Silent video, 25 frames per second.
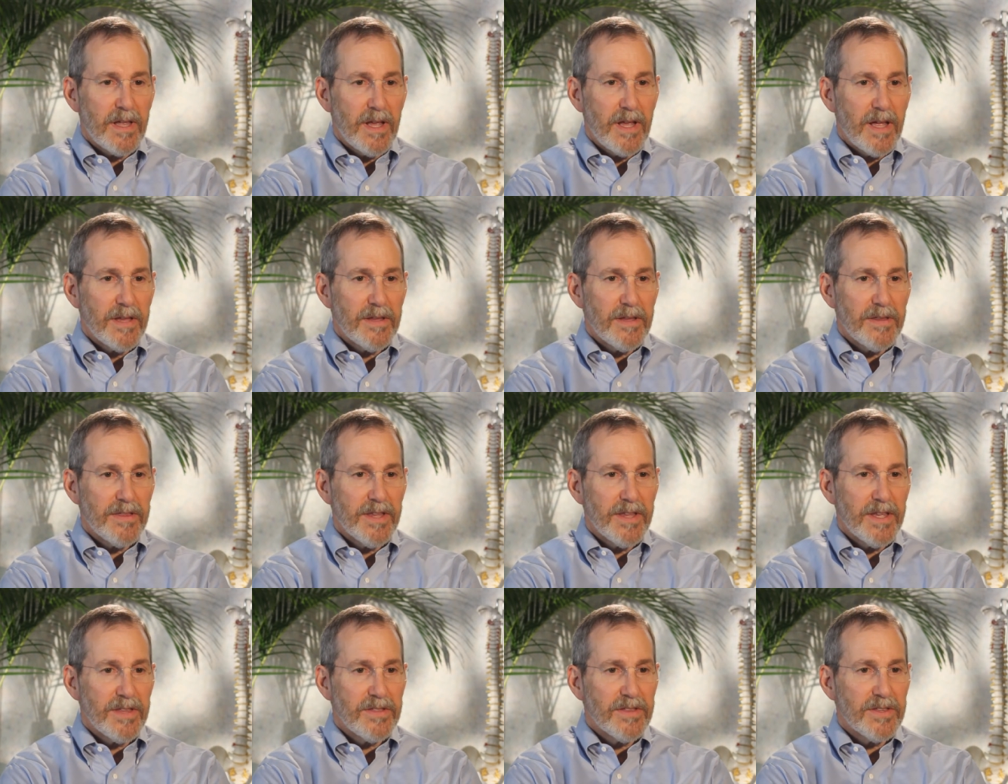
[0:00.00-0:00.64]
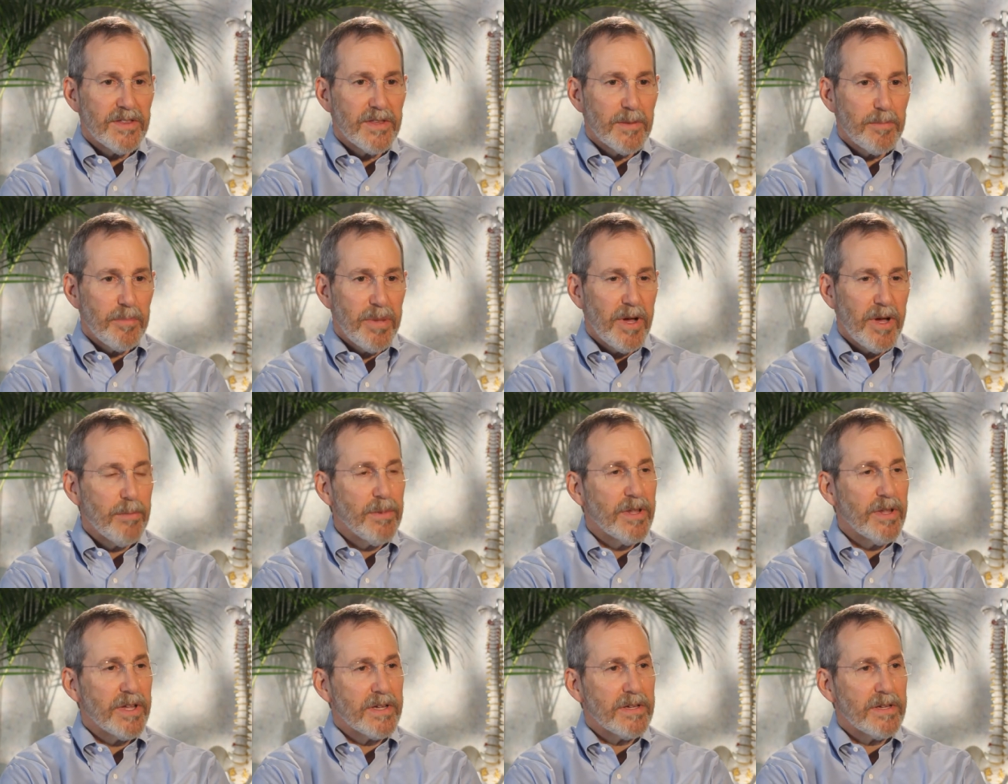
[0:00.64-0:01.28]
I think that the
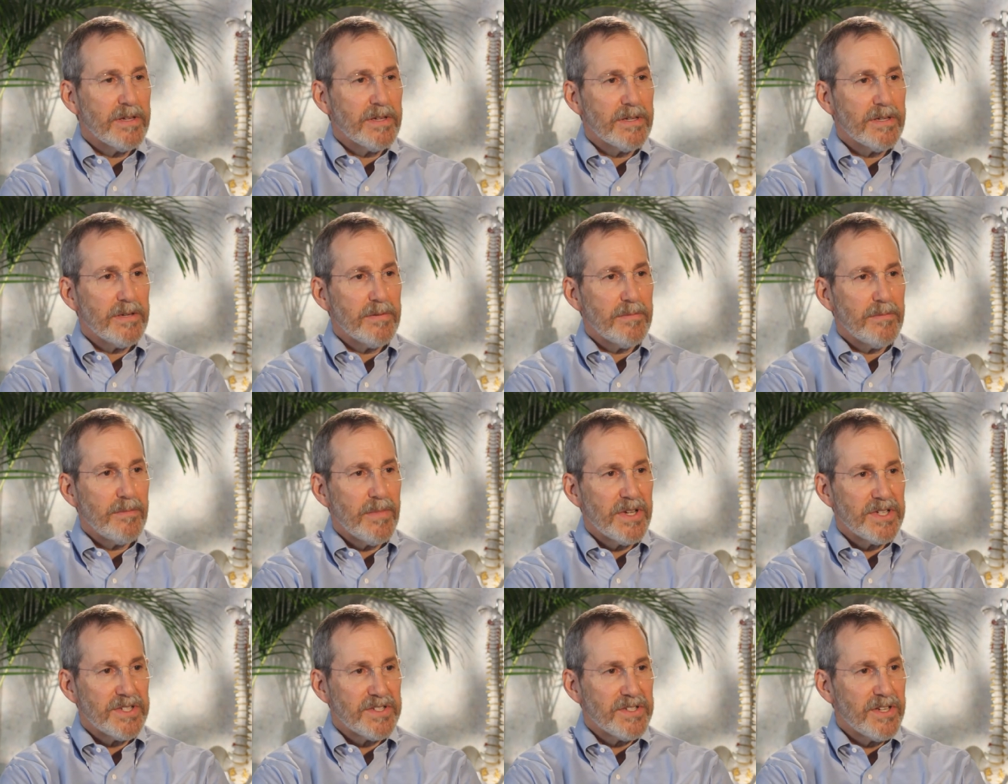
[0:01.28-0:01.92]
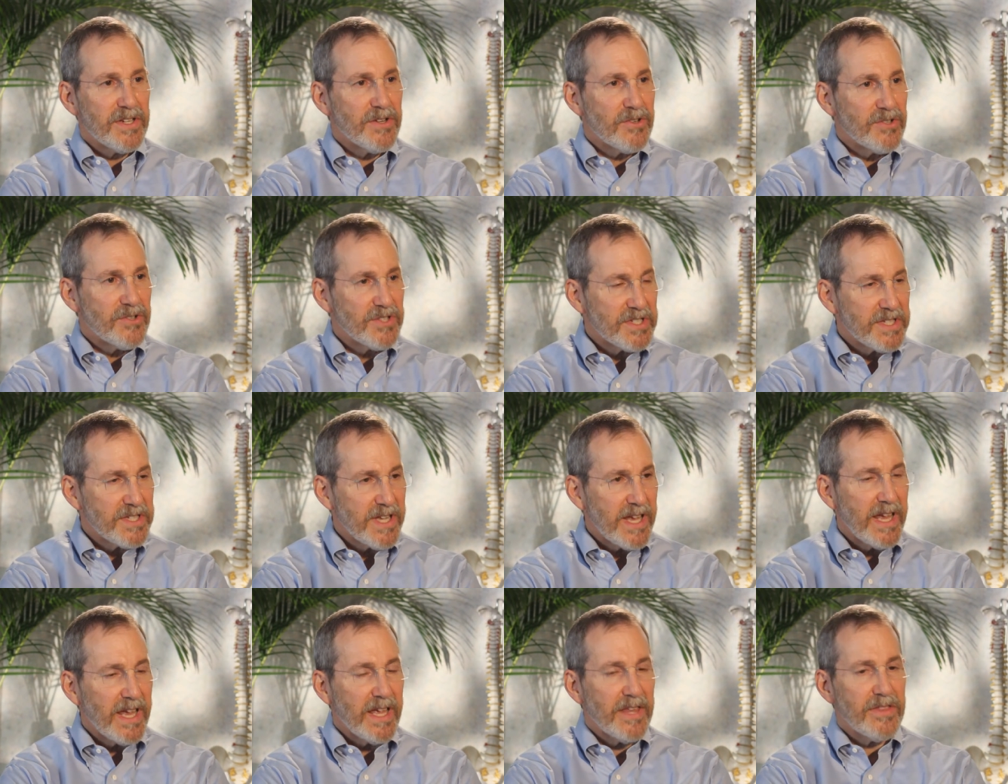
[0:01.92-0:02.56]
public must
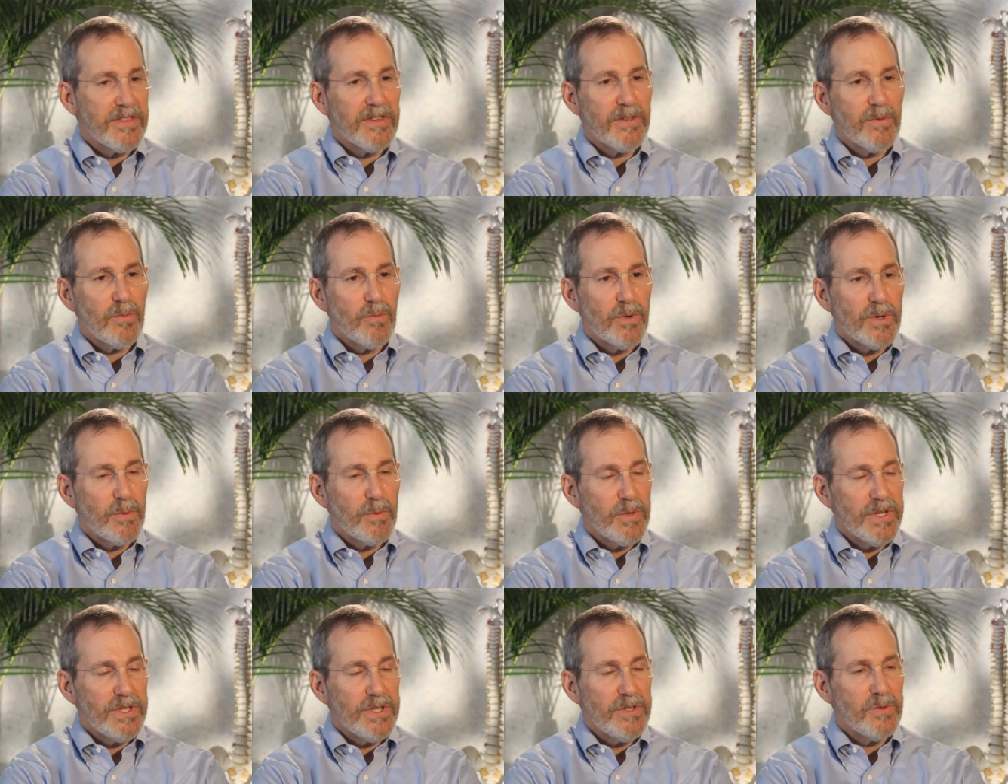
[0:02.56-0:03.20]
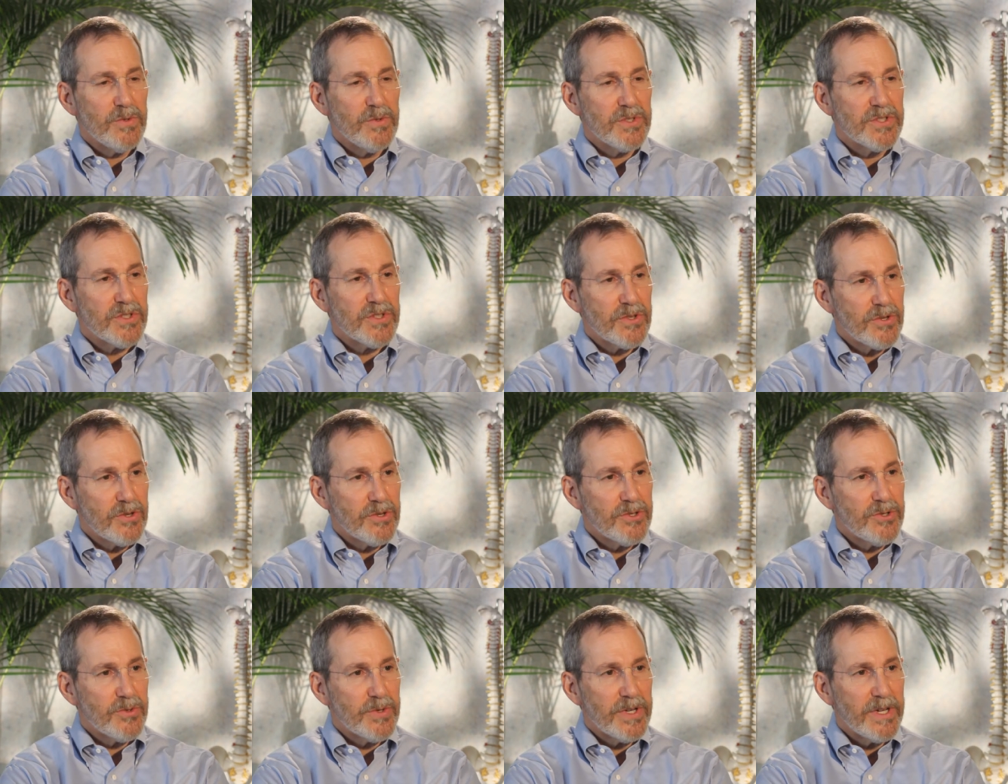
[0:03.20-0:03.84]
understand that when we do
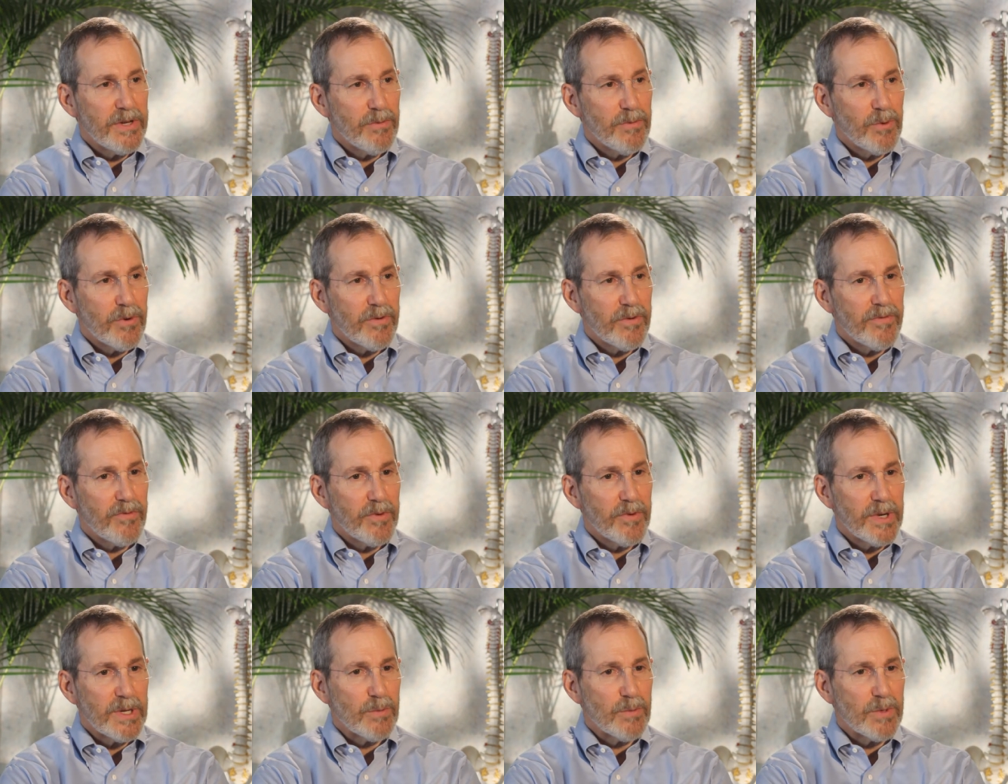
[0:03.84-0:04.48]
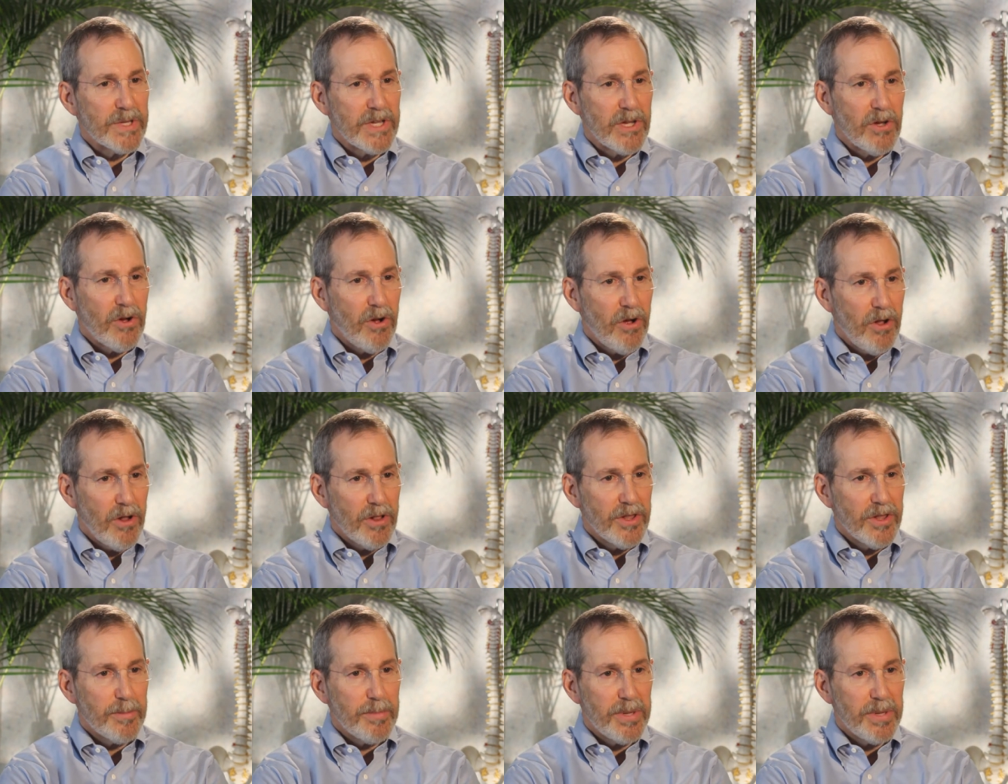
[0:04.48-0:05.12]
surgery, we're frequently
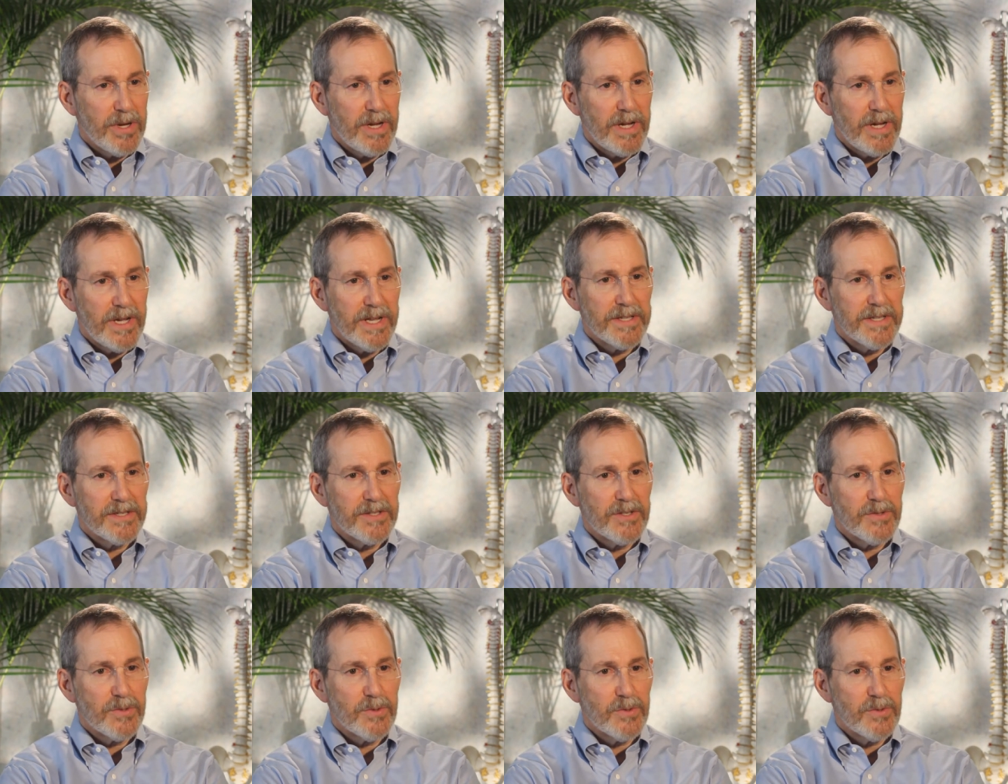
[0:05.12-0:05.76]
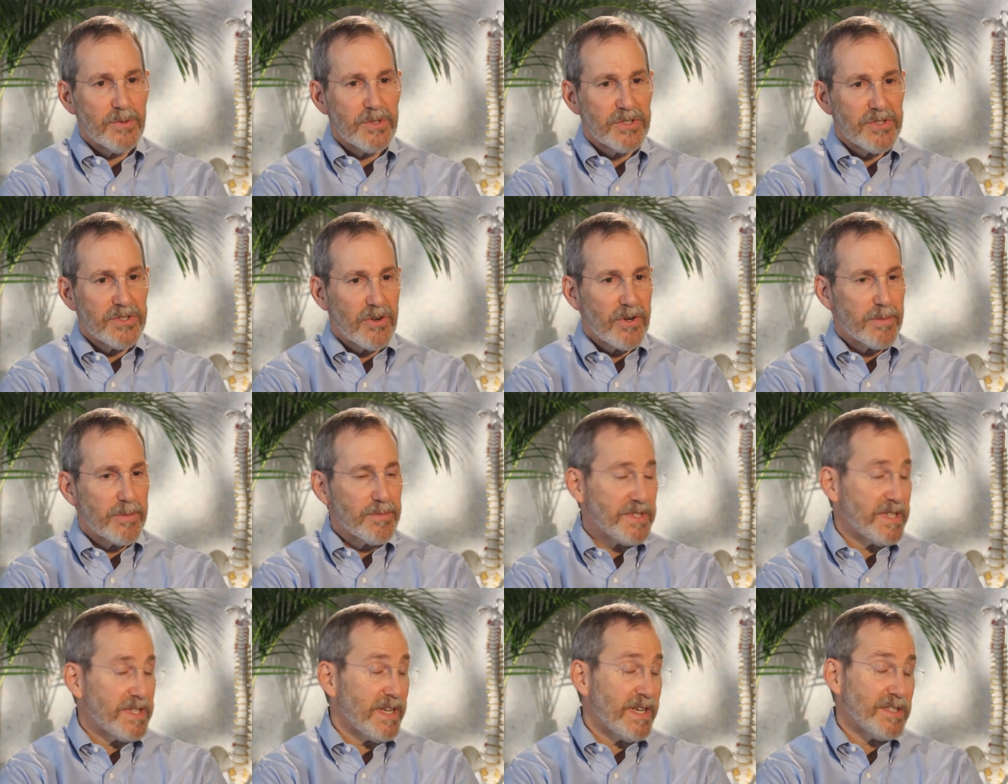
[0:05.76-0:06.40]
called upon to
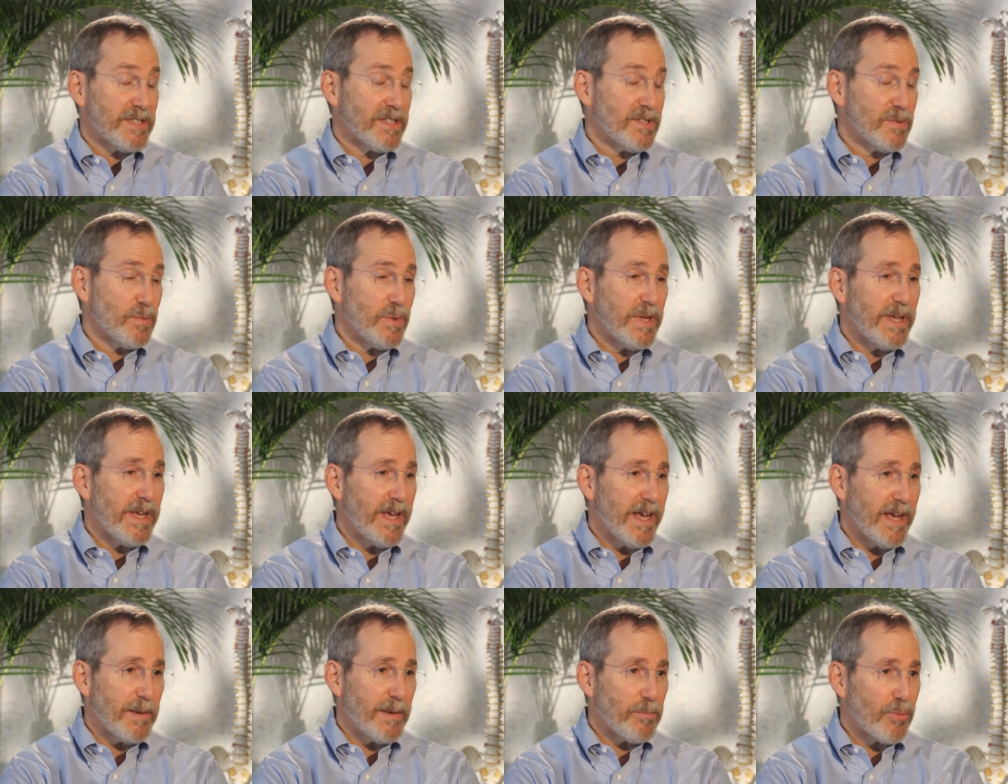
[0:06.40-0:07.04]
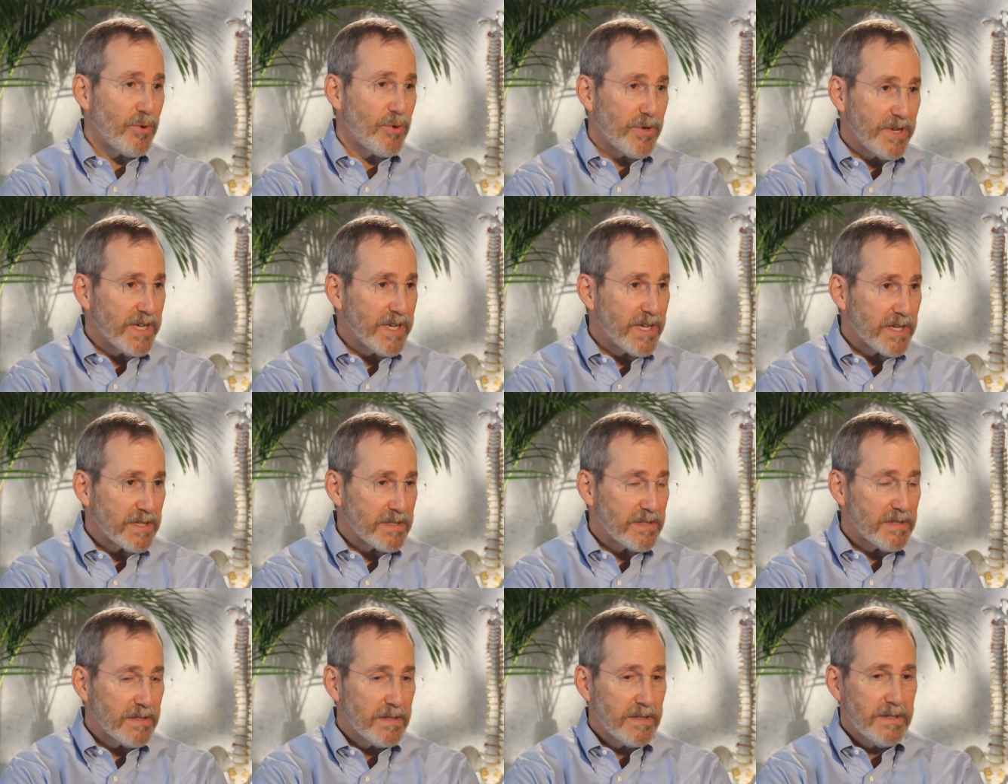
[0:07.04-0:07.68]
circumstances we can't
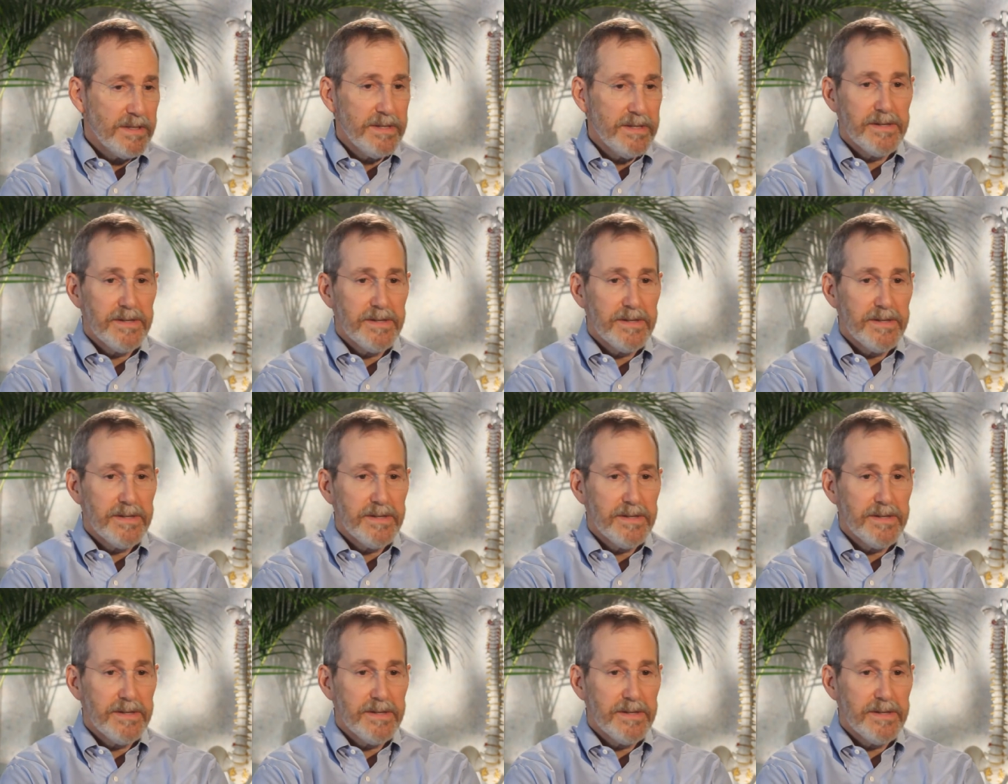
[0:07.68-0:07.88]
predict,